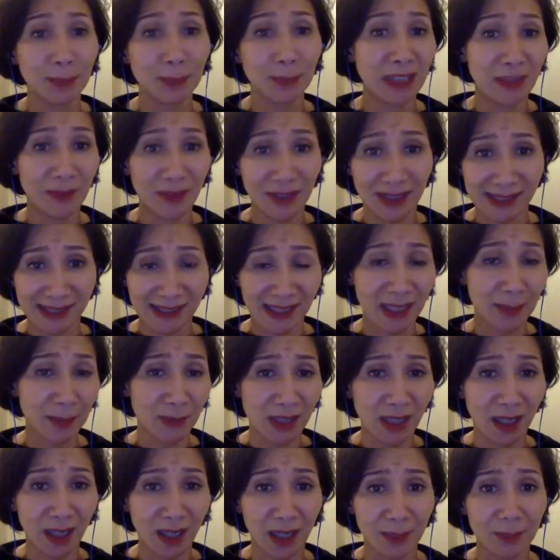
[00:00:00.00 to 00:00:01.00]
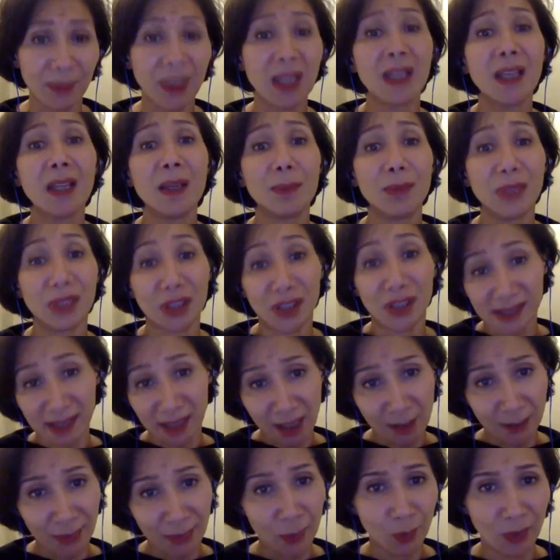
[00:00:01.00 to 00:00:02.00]
belief at the same time, because they're
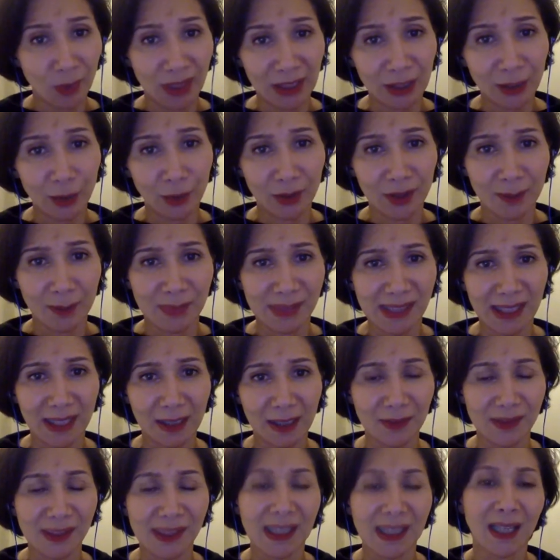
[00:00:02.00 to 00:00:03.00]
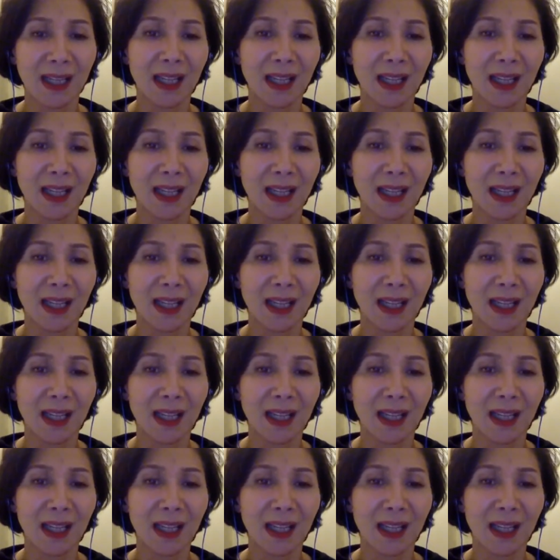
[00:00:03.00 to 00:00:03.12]
going to be working on themselves.